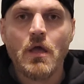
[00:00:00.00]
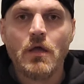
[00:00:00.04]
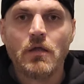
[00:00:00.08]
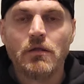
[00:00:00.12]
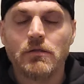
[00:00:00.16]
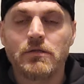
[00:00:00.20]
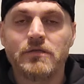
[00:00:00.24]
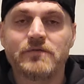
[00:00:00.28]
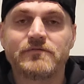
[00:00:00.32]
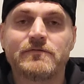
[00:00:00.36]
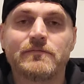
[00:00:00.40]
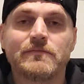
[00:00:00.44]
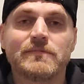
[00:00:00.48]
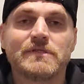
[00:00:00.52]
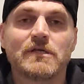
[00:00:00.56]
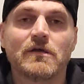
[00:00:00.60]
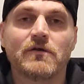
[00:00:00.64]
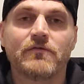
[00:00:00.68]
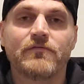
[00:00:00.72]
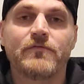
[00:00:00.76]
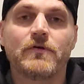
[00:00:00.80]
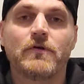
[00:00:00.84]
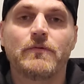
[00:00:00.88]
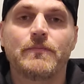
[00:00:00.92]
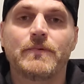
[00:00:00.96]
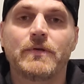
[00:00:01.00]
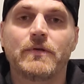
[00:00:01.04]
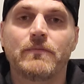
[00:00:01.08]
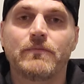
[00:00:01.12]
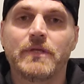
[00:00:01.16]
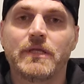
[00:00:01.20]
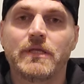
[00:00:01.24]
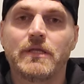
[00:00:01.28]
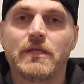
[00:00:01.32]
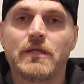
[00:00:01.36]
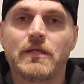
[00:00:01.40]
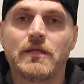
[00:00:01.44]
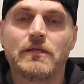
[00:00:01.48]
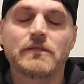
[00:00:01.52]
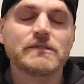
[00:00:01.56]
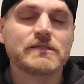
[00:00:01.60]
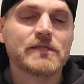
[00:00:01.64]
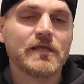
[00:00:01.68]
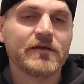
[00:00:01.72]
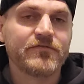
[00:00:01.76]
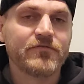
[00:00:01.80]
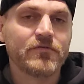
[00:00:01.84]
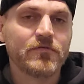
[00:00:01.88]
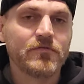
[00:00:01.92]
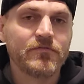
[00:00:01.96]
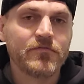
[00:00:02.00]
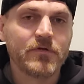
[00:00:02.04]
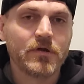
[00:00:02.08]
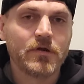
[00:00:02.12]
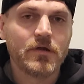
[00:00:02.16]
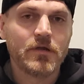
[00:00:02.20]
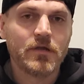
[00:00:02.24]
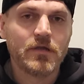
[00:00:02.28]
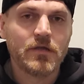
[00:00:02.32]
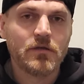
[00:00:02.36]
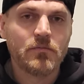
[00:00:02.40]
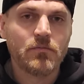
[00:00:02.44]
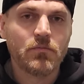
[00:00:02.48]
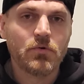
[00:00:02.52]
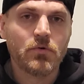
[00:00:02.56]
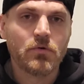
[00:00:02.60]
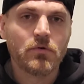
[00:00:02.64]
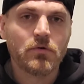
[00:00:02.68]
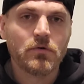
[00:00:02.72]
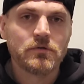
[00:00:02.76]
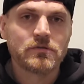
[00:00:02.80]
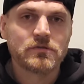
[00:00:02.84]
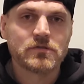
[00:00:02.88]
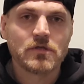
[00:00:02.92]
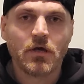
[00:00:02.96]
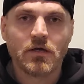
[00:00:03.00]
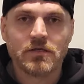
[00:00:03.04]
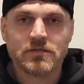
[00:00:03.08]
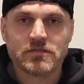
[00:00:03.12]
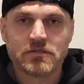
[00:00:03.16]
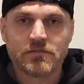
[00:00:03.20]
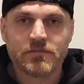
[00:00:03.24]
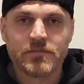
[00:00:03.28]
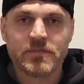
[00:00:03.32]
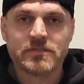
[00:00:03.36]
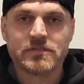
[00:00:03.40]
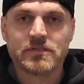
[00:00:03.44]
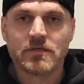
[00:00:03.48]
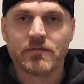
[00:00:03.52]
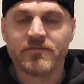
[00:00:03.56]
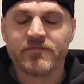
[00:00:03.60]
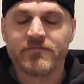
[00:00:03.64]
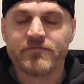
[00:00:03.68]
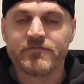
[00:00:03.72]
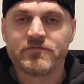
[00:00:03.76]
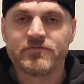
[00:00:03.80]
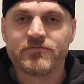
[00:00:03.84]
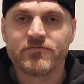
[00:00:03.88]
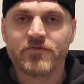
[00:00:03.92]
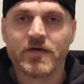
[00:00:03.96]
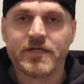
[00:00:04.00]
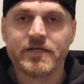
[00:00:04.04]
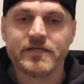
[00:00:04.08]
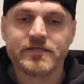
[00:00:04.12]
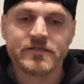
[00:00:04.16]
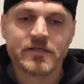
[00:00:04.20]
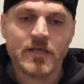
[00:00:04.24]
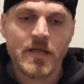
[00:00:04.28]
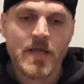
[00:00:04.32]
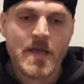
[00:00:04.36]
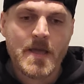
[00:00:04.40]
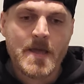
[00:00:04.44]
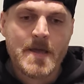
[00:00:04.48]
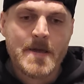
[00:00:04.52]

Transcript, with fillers: Leaves himself open to be hit. He's definitely very hittable. It's cost him in some of his fights.